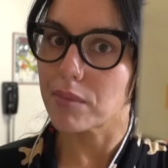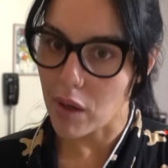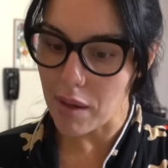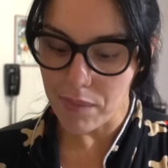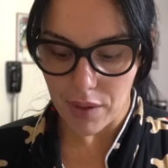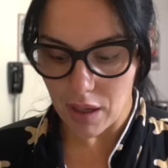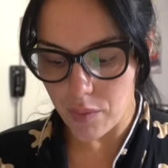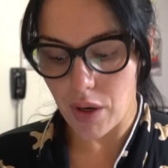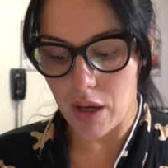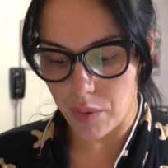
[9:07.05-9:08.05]
Okay,
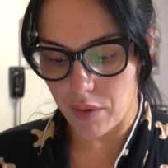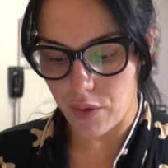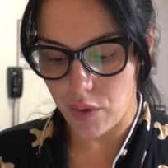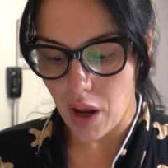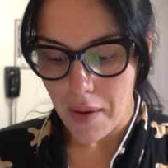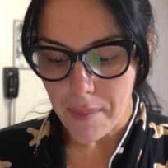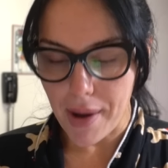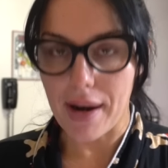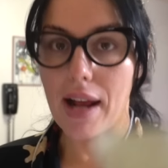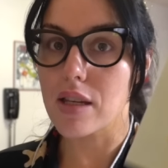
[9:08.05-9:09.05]
eat real food.
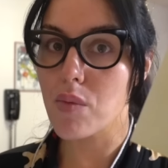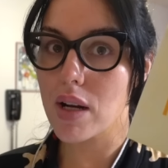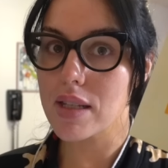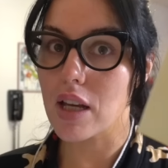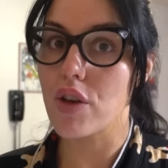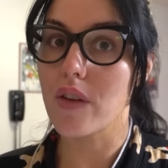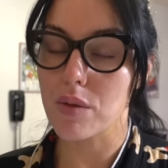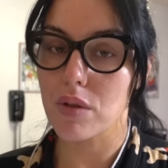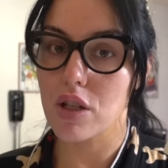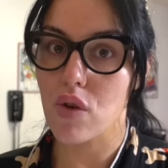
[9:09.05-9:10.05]
But I did want to tell you, you guys
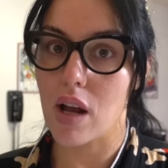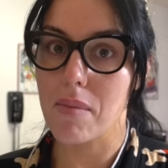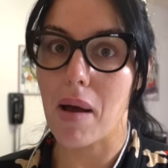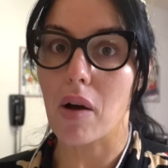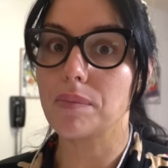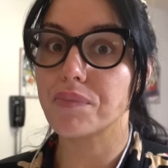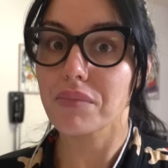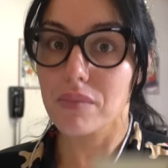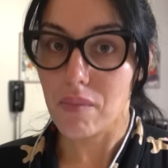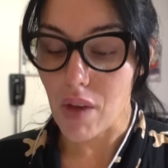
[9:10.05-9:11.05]
want to try them out
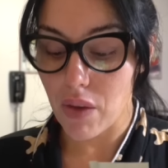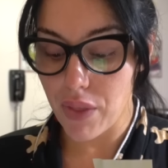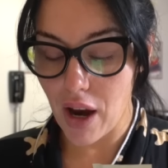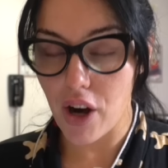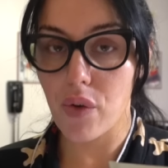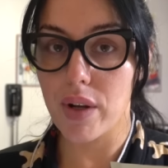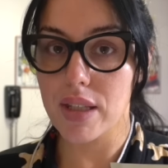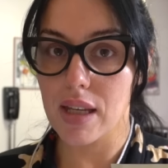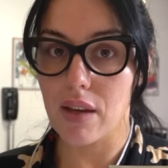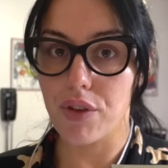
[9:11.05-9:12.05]
they are going
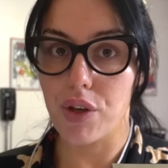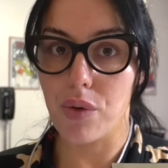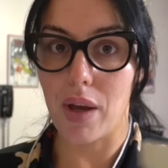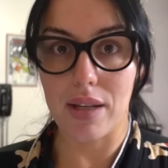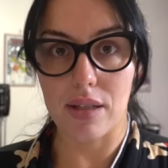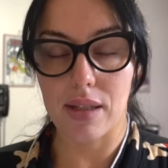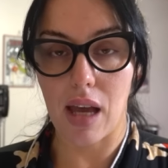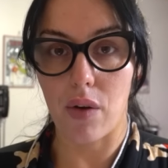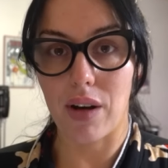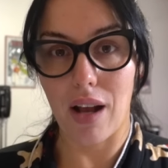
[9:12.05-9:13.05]
to give you a
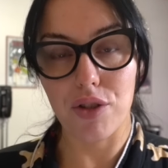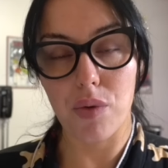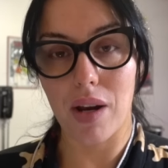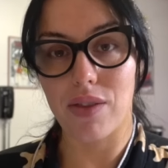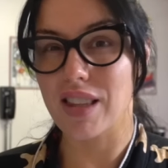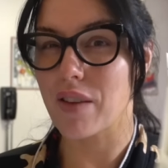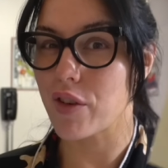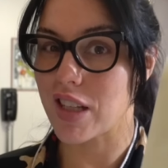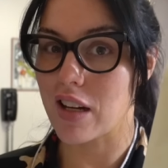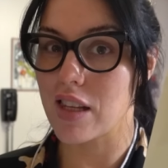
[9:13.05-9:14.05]
discount. And I also want to thank them for
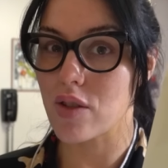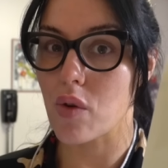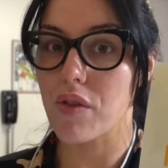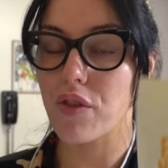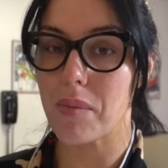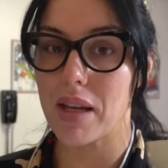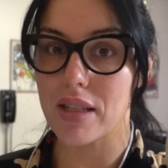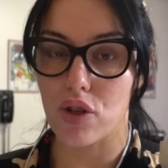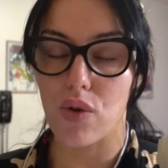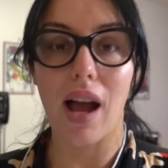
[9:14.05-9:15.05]
sending these over for me
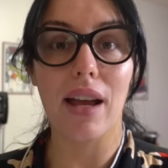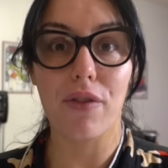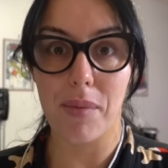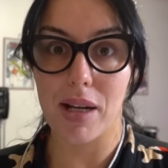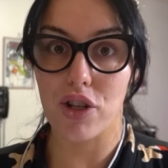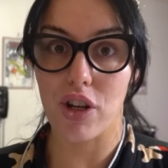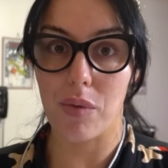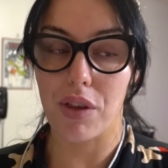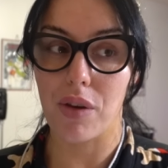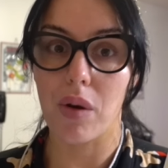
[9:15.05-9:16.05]
to try, for me to share
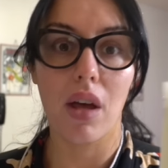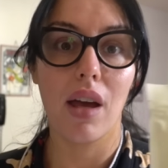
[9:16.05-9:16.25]
with you.